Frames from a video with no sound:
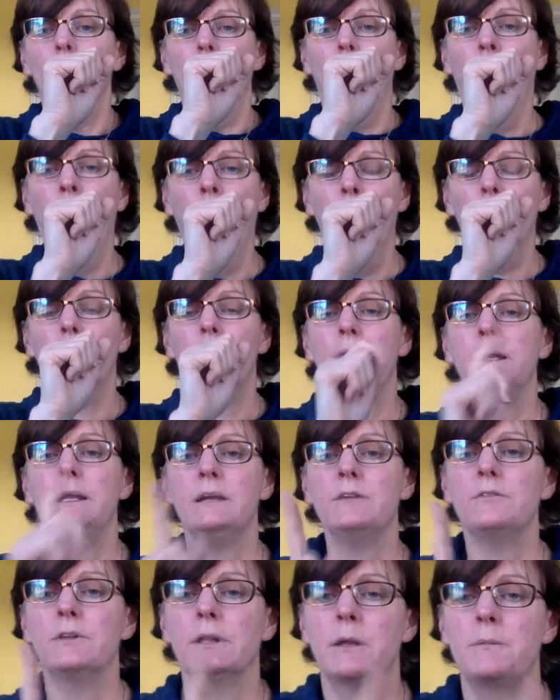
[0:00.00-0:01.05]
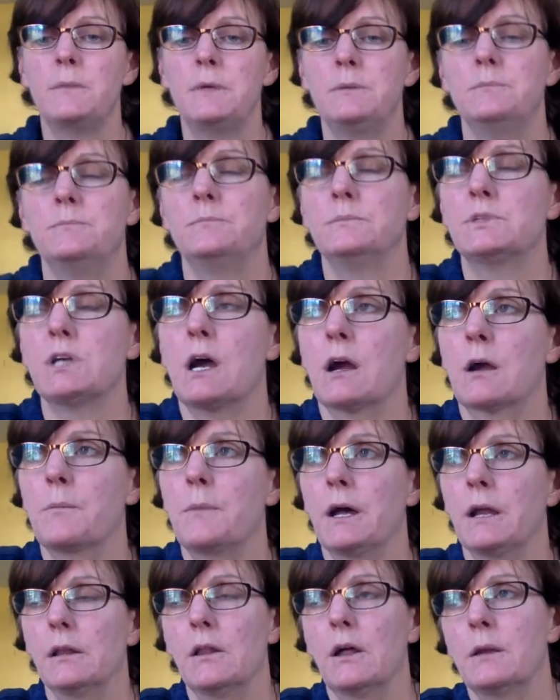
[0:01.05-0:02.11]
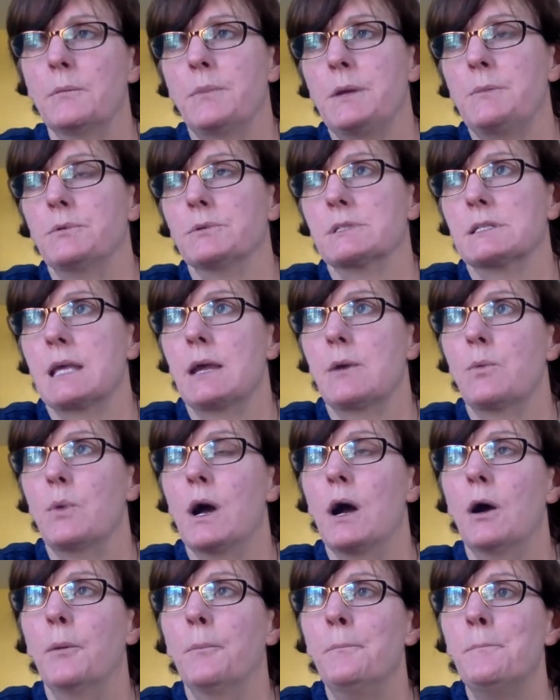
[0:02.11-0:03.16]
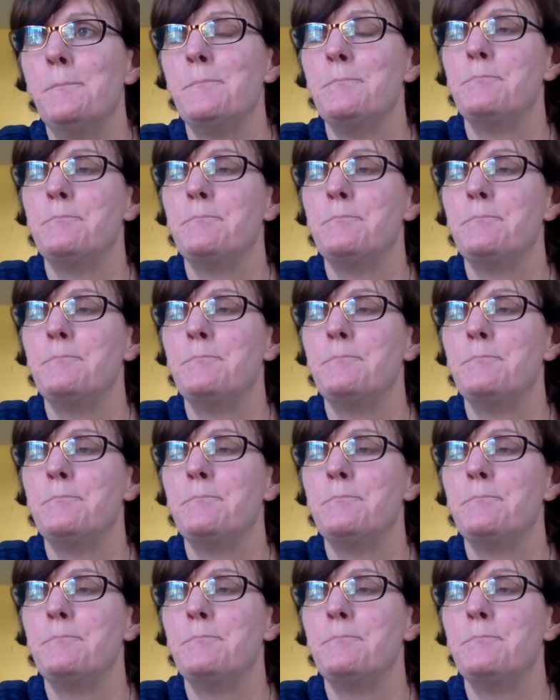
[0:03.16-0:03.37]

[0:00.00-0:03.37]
And even let me talk about, a lot of people say, well,